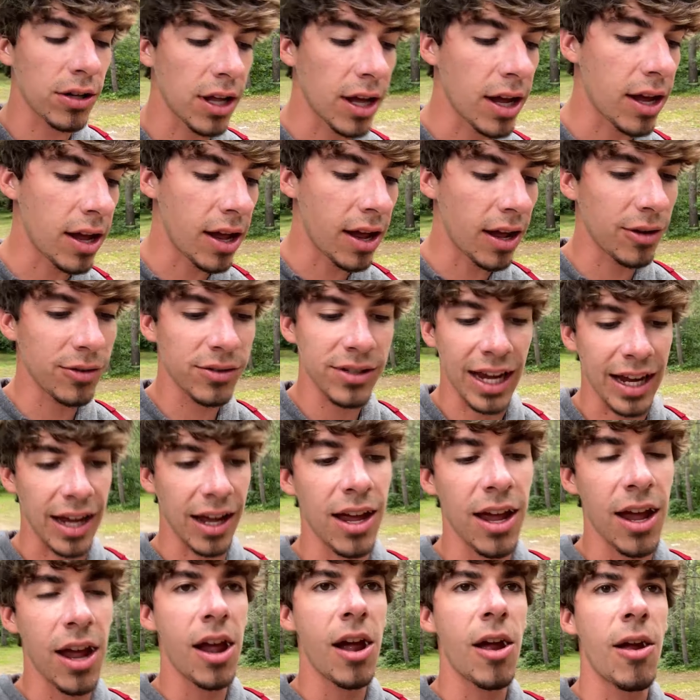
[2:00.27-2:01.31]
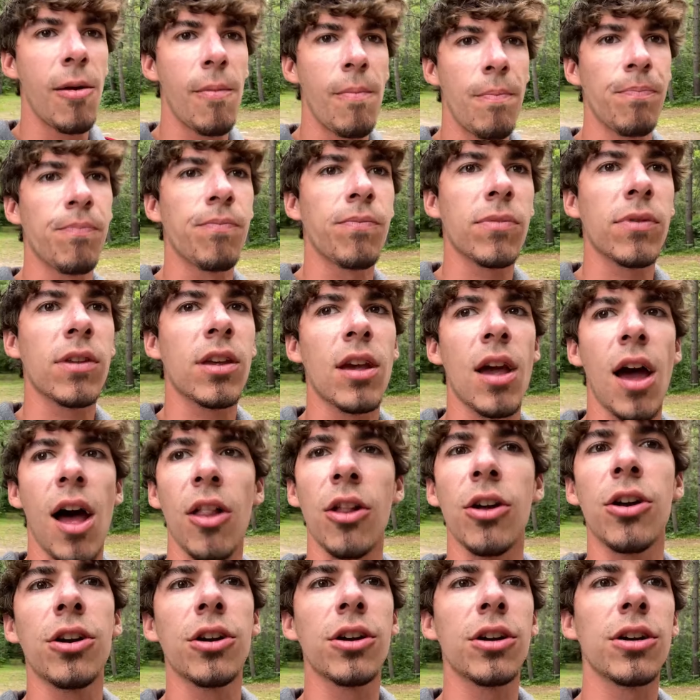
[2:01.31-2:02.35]
it was like
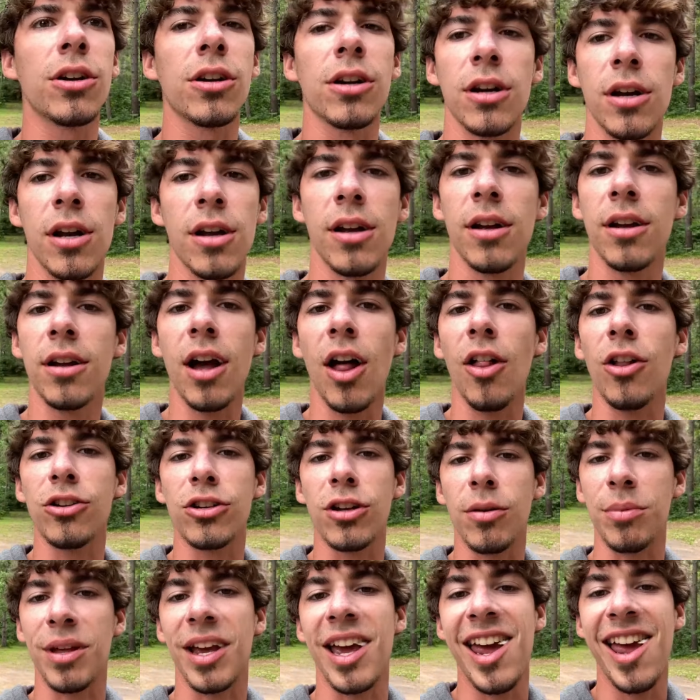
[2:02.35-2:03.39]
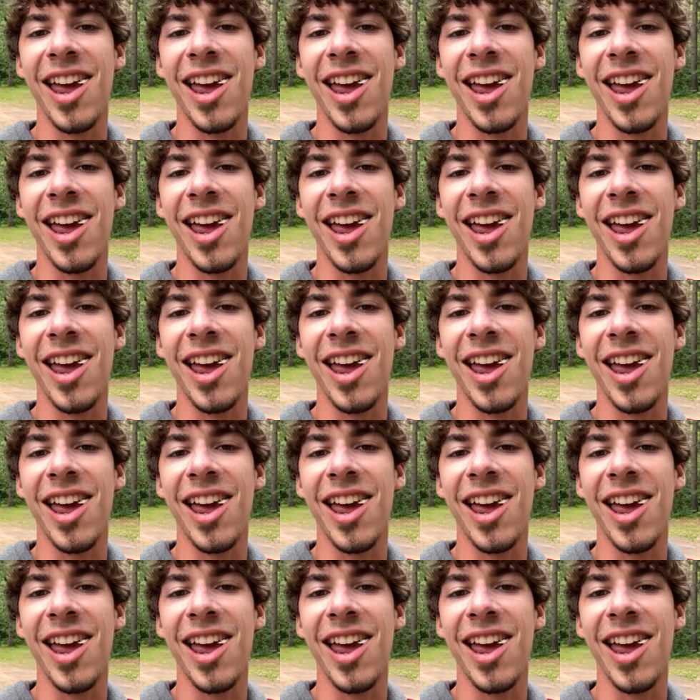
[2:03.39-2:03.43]
color, color something.